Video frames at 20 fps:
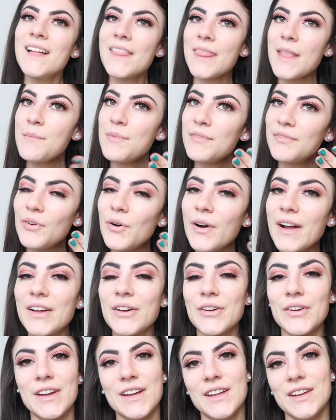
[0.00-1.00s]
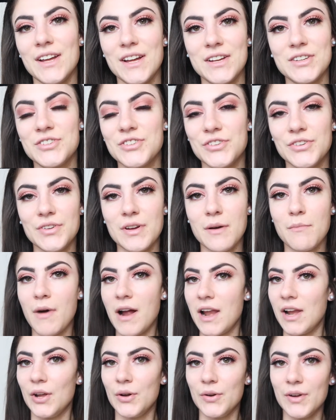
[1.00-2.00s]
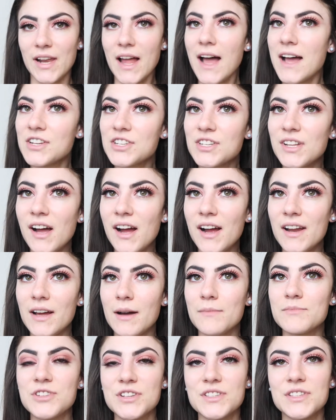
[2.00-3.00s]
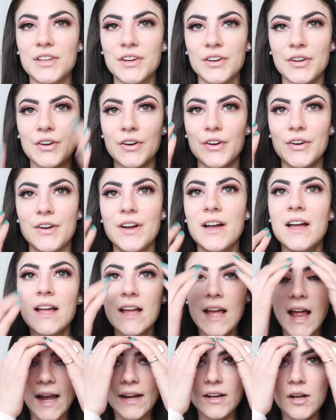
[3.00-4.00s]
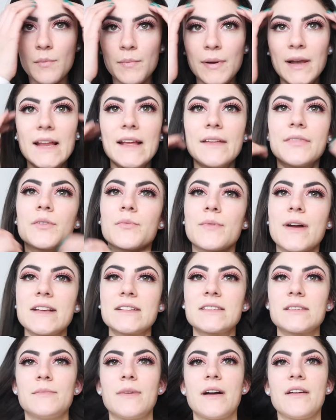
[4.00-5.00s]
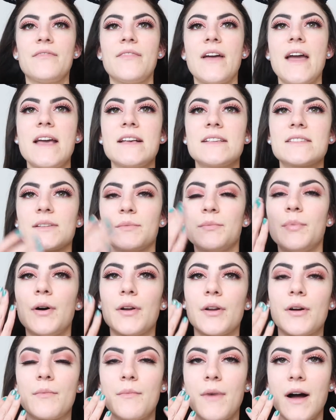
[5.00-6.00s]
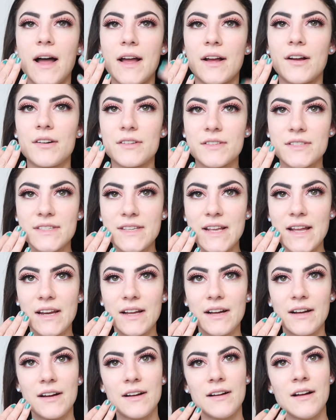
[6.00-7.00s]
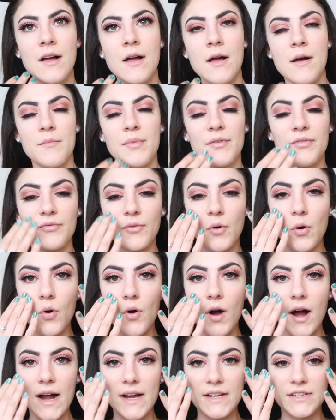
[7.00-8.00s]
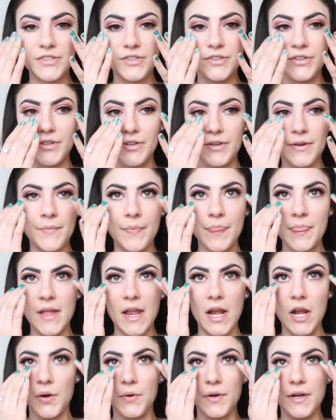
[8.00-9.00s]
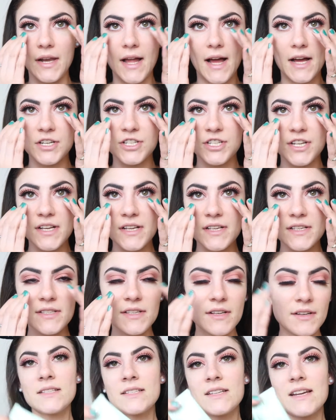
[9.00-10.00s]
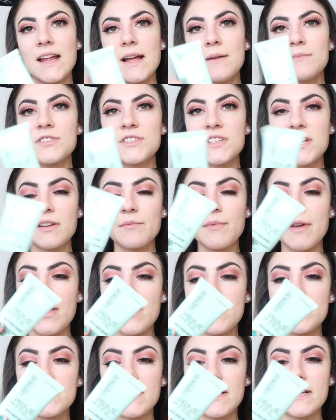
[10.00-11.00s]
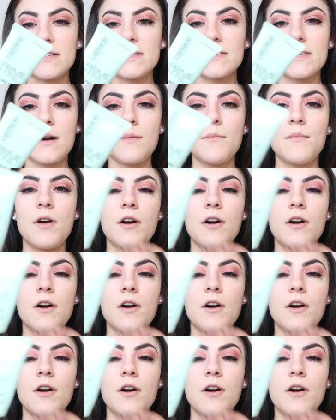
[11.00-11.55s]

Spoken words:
Then before I go in and do my lower lash line, I'm just going to go and complete the rest of my face and put on my concealer before I do the lower lashes. Today I'm just going to be using some